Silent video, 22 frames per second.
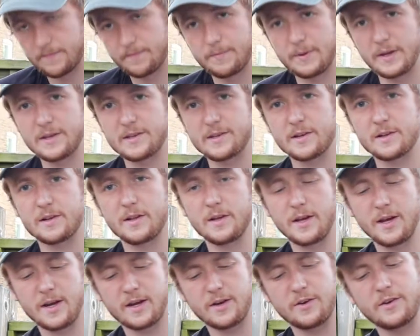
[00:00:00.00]

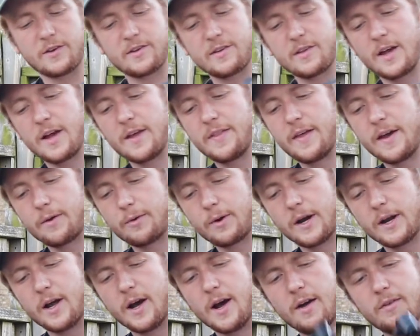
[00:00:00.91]
Basically, I can just slide that
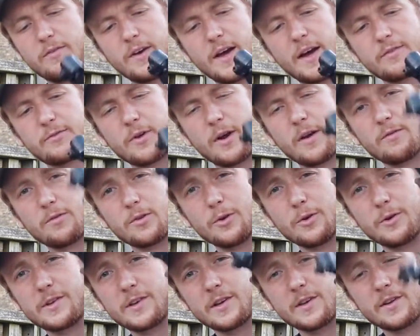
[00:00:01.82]
right off. After I've
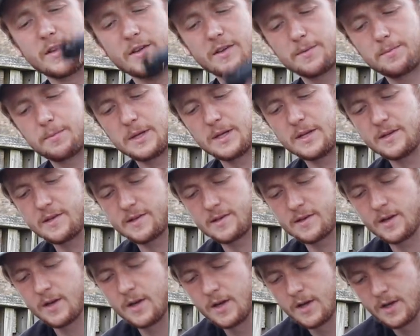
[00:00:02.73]
loosened this piece,
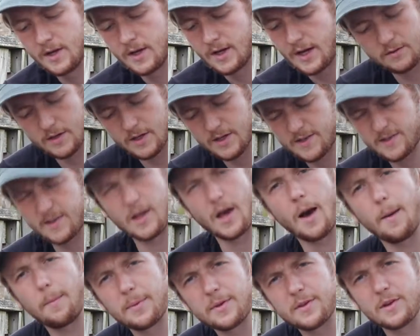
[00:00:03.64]
it's the
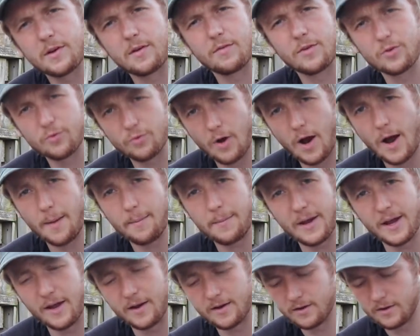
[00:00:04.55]
opposite of a drop
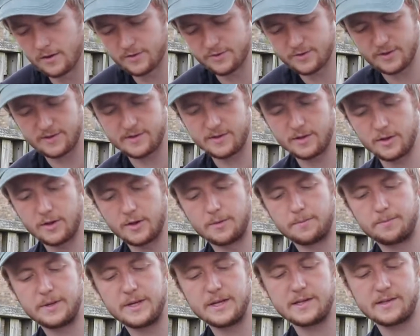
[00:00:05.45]
handle. It's just a little
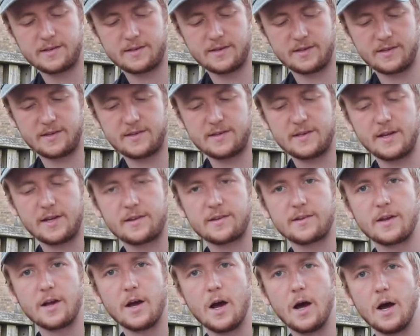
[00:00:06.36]
piece that
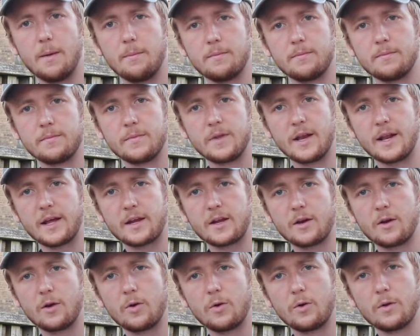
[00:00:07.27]
sticks up that I
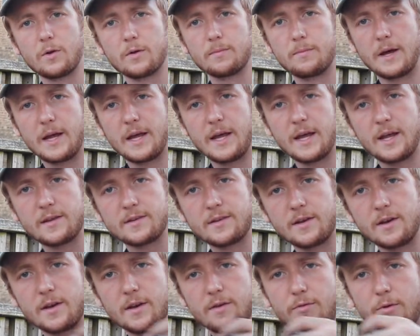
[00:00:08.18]
can hold my hands
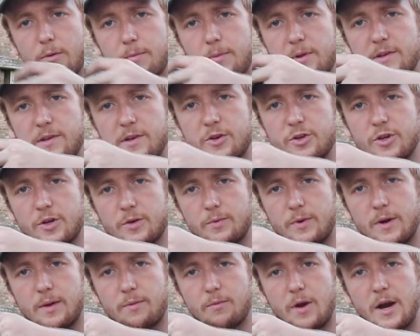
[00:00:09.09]
in a different position
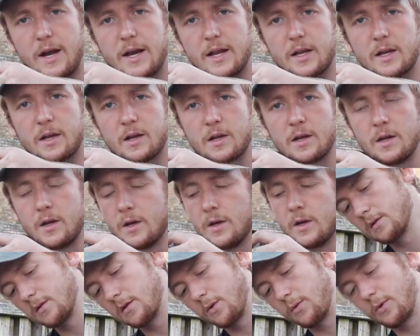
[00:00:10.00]
when I'm riding.
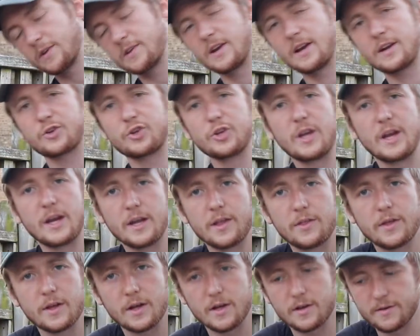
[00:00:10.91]
There wasn't actually
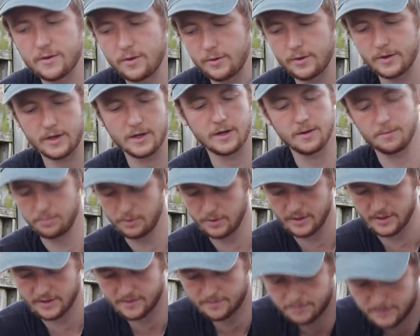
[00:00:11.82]
anything else holding it in place